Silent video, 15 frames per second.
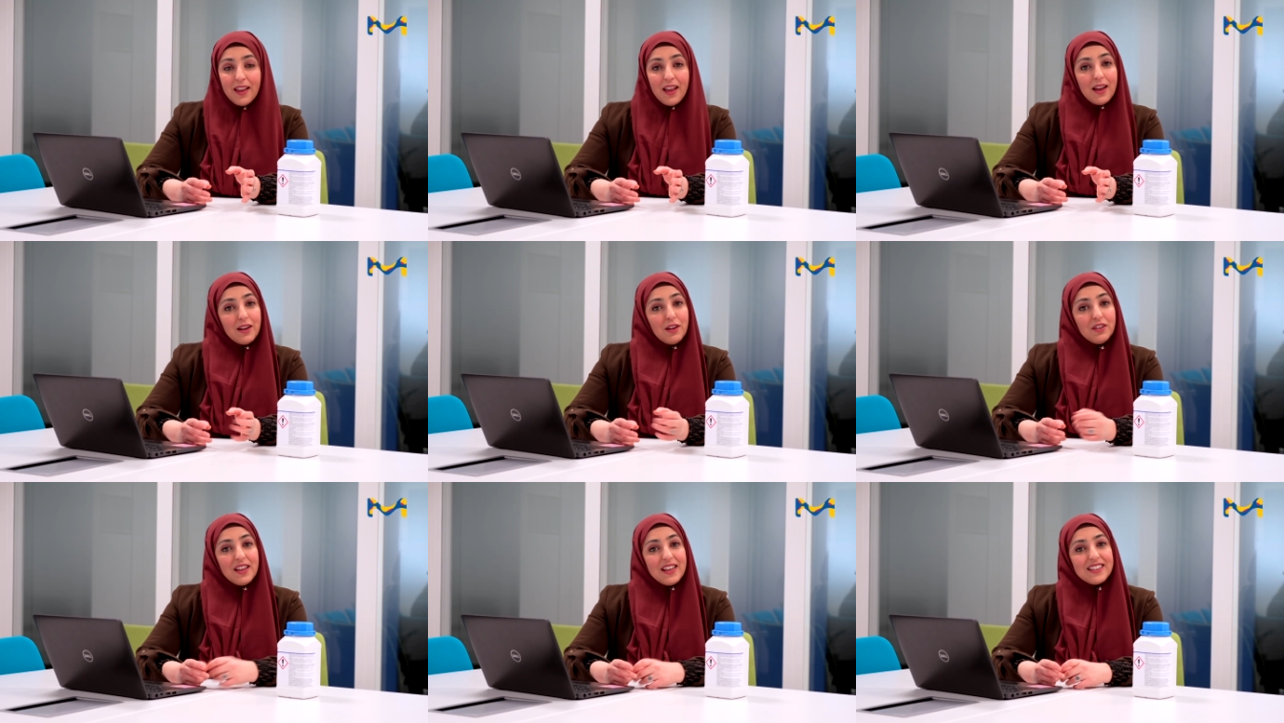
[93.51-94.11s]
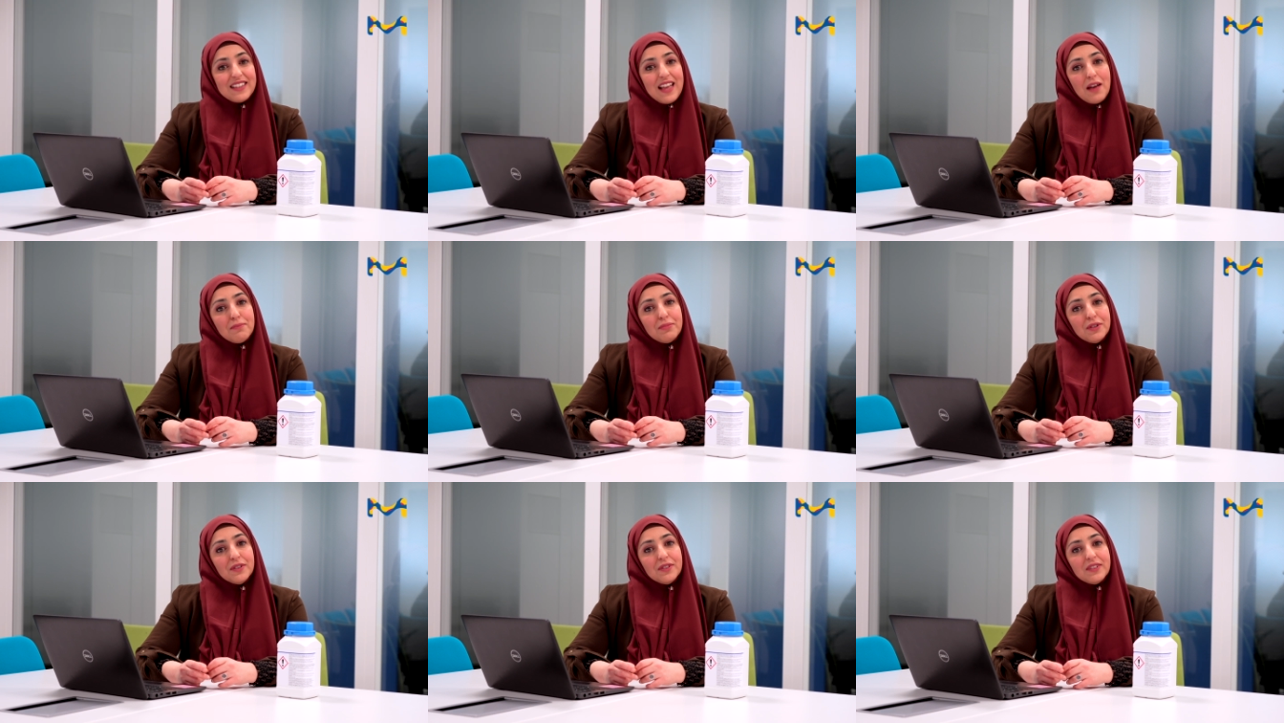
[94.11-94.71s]
Another
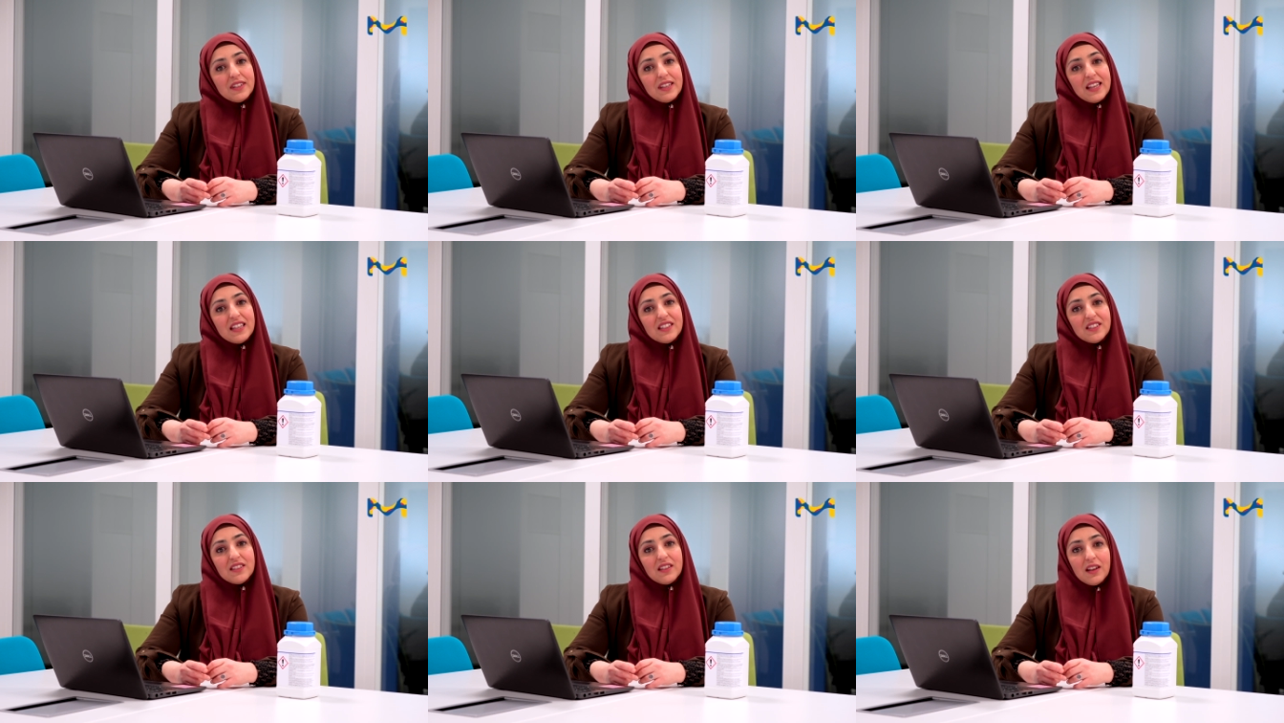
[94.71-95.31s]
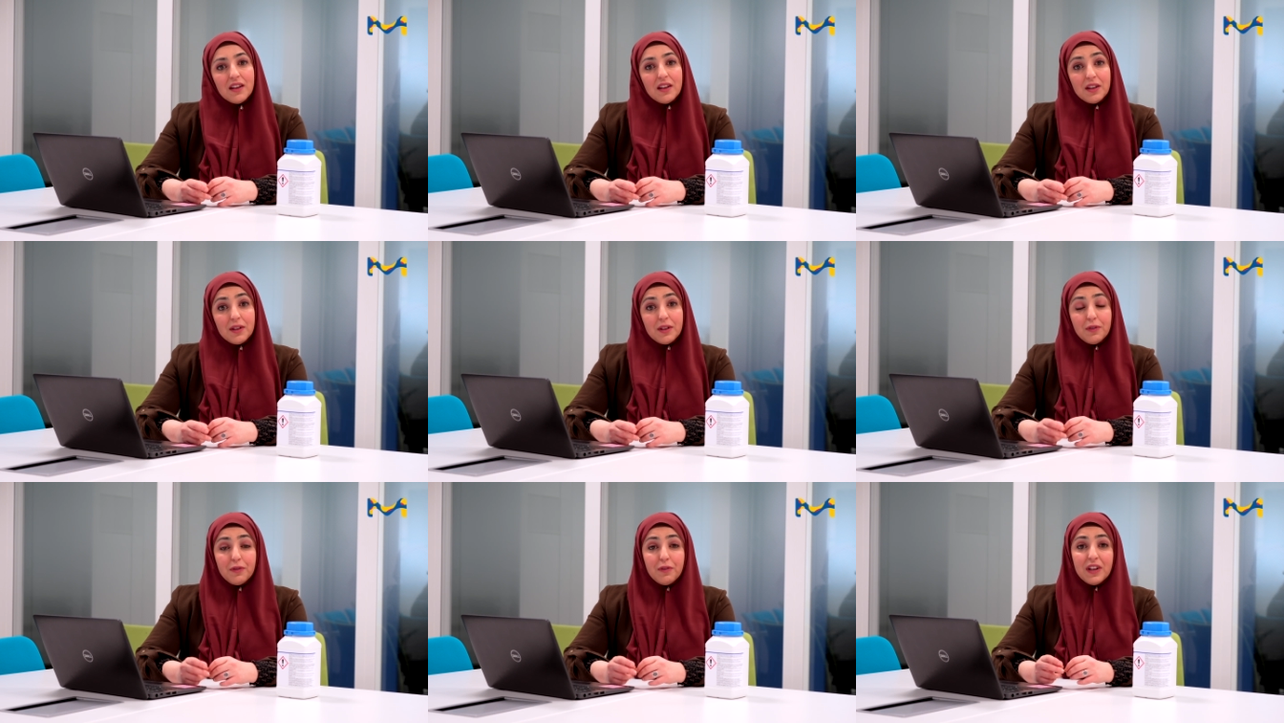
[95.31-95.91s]
example is
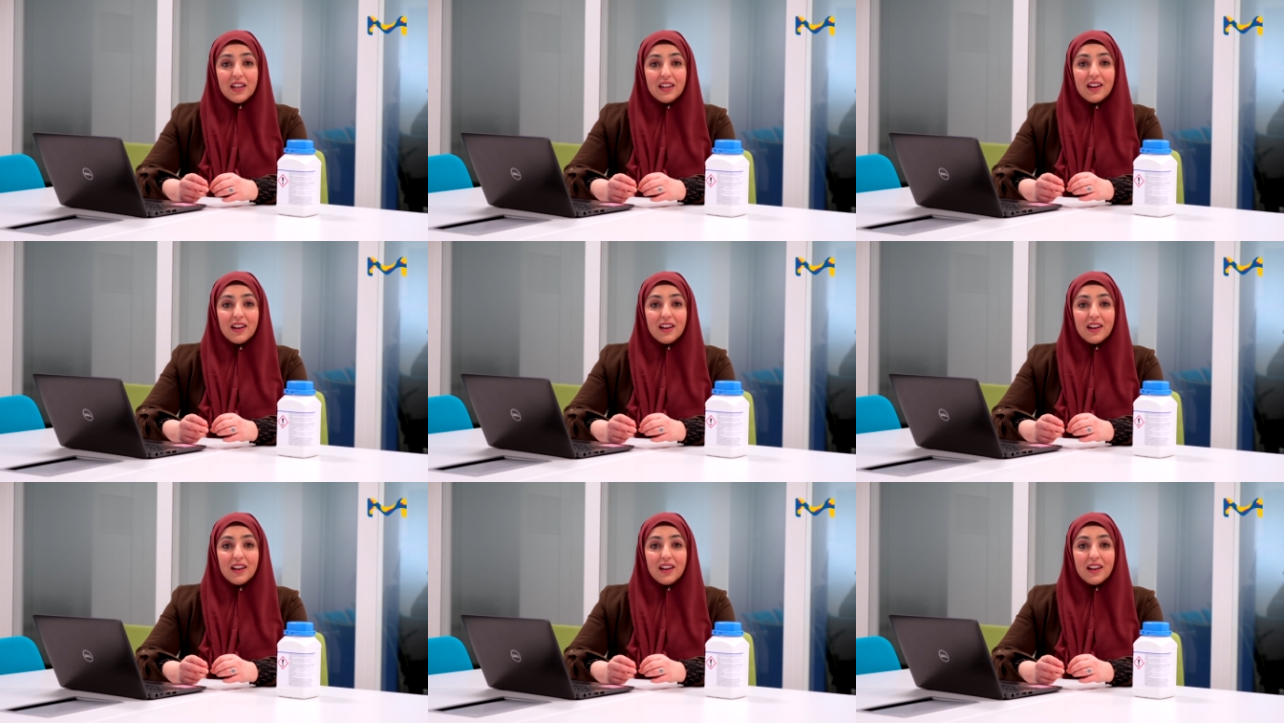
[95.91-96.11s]
the filling